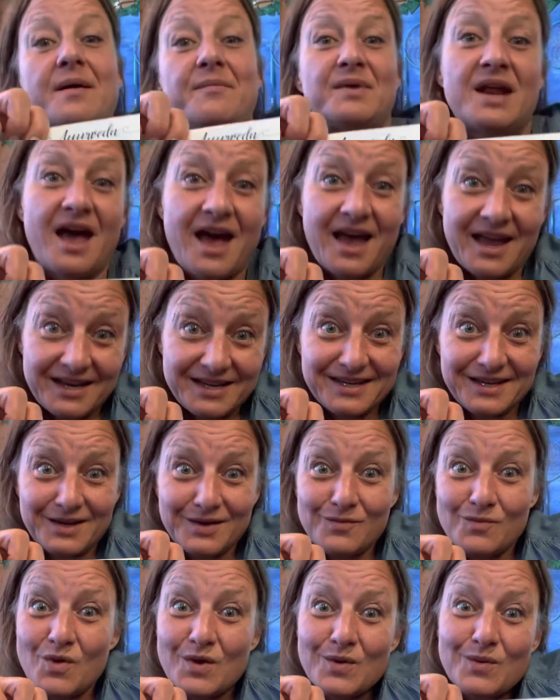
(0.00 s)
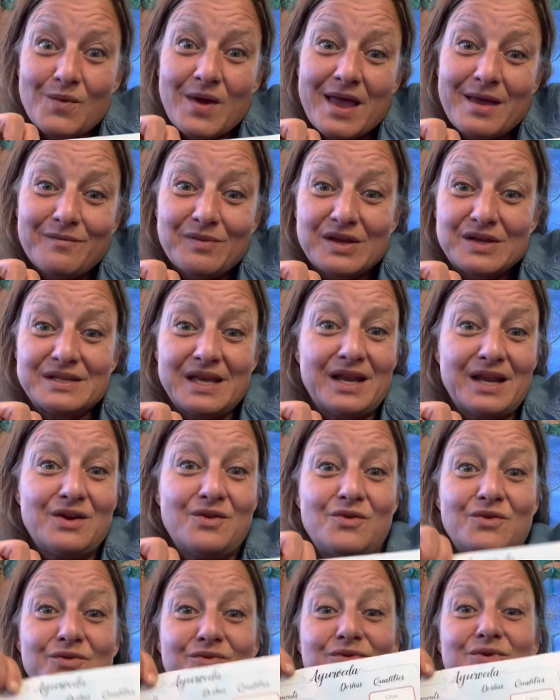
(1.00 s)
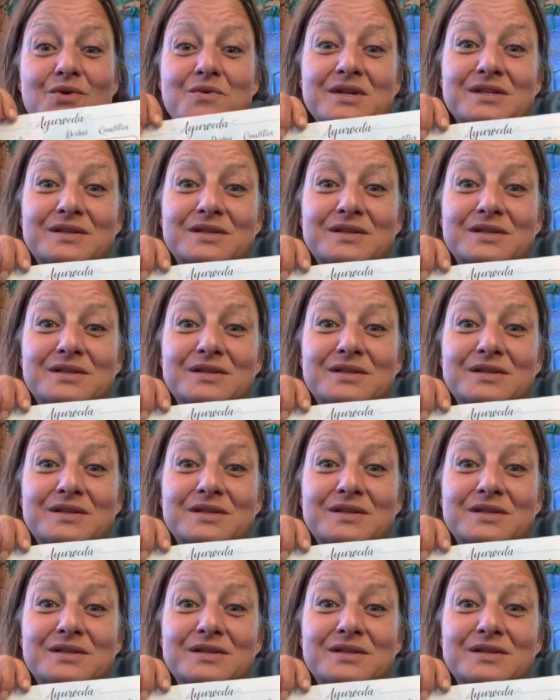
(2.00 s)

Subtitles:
but I didn't want to wait because I know there's going